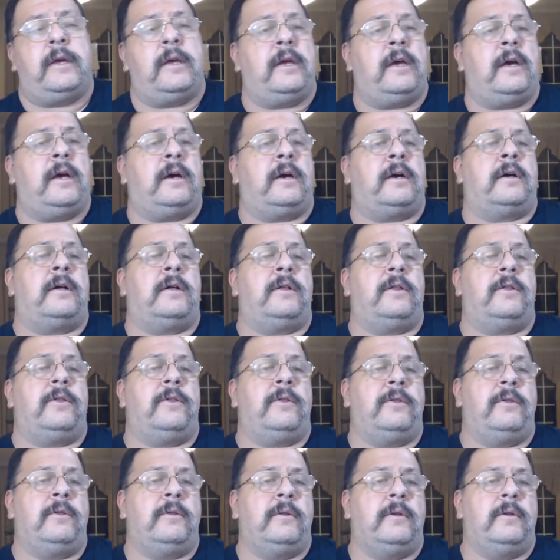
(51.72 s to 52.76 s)
The uh, one
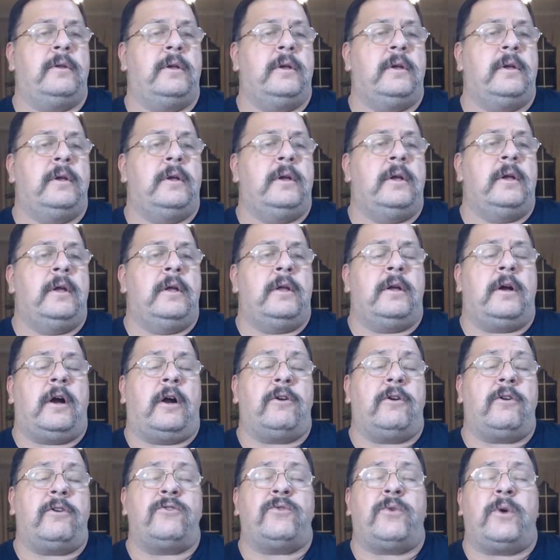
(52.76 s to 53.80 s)

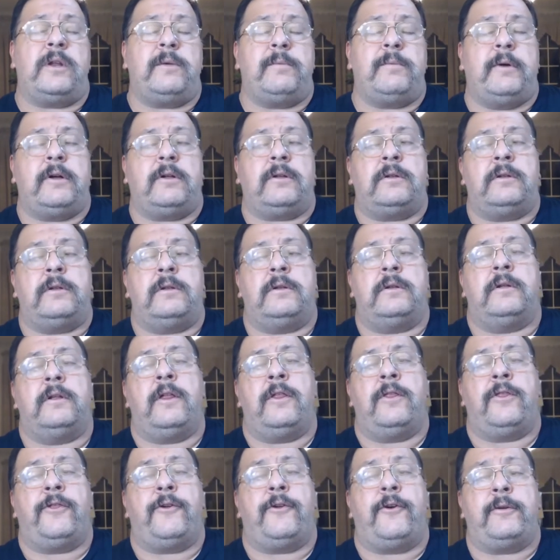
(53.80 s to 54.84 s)
hundred twenty mil,
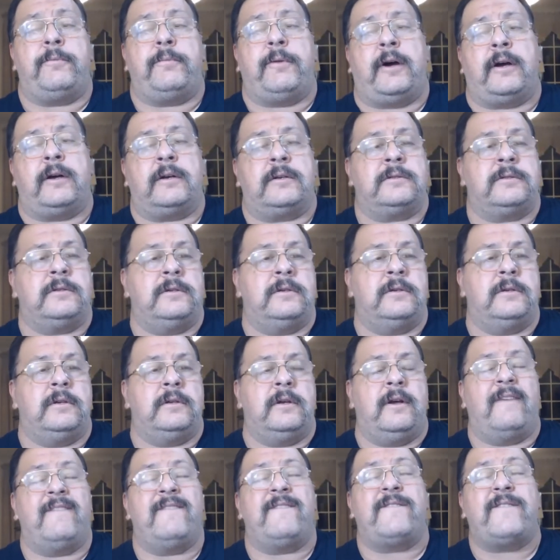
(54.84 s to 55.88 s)
thirty bucks.
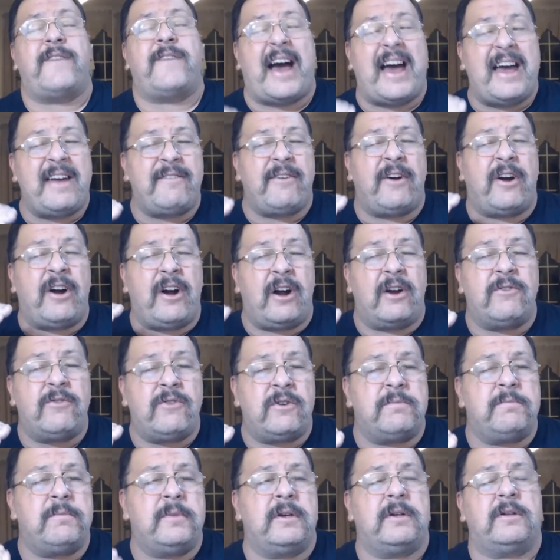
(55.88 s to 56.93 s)
five
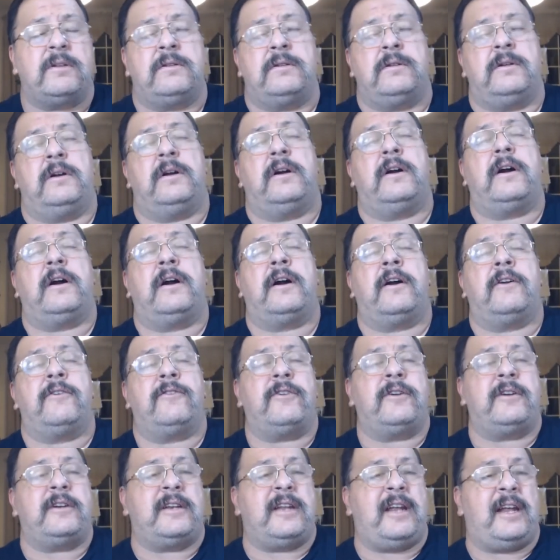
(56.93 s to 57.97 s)
hundred mil. one
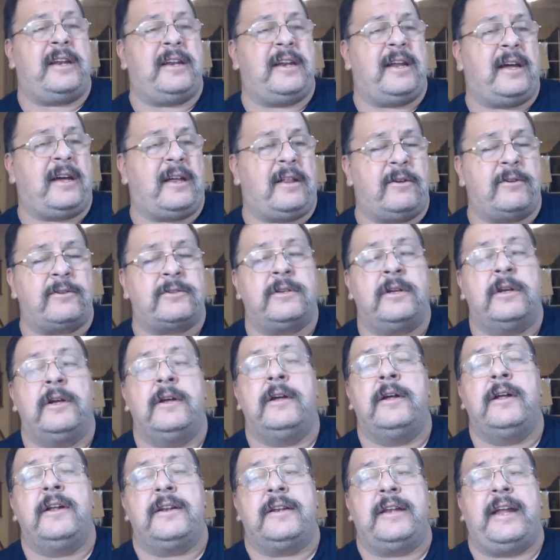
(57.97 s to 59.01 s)
hundred ten dollars.
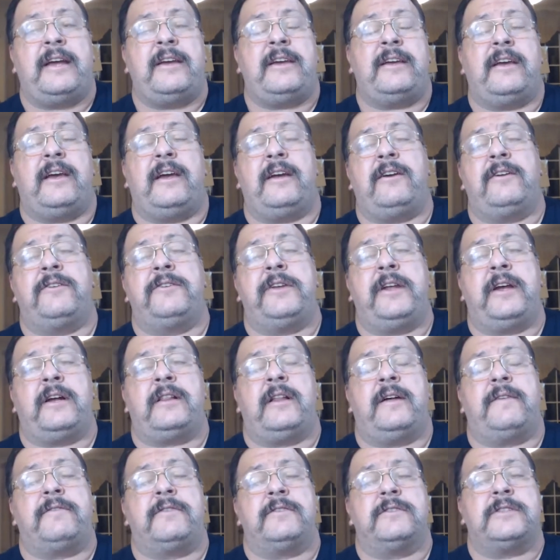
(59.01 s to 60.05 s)
Now you can get your N I
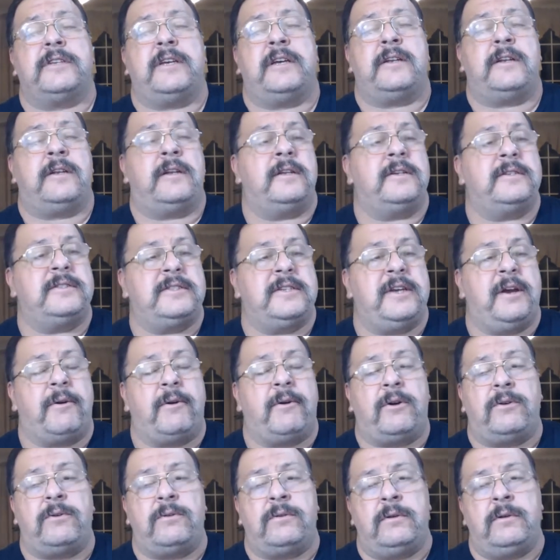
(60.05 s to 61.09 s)
C levels in
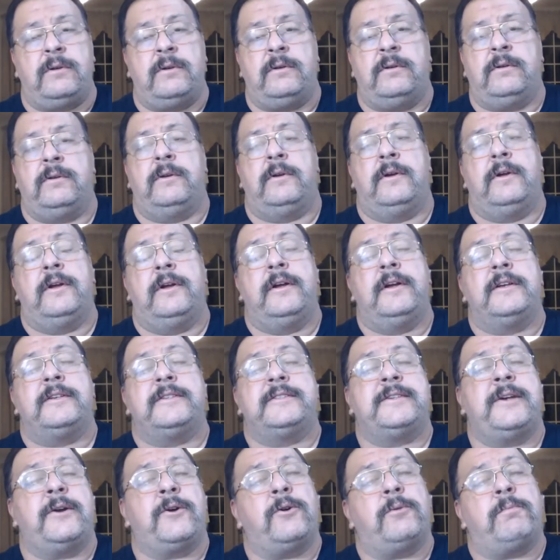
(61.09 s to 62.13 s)
zero,
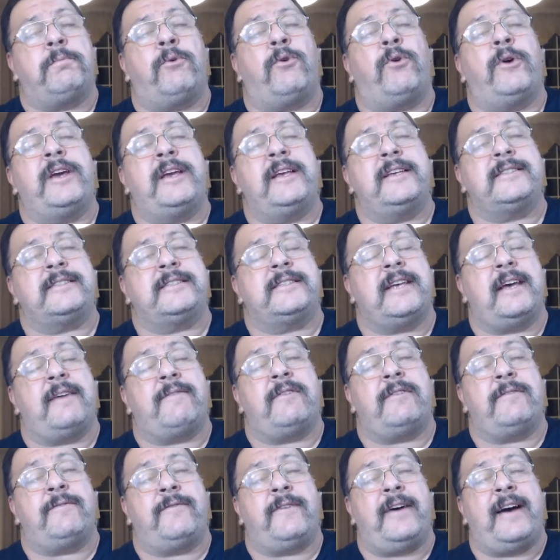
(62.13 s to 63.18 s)
zero point
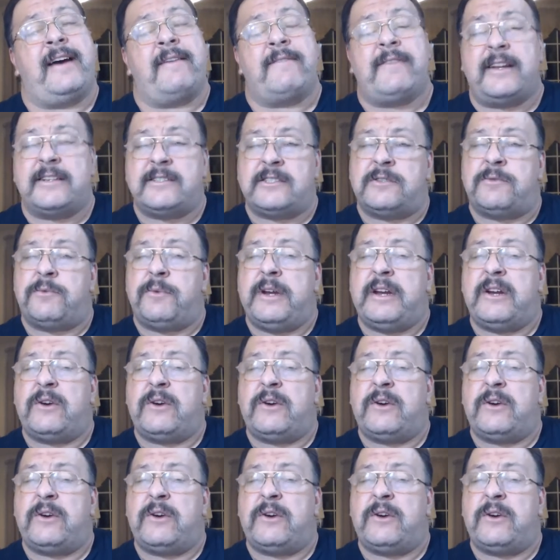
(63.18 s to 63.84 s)
seven five. That's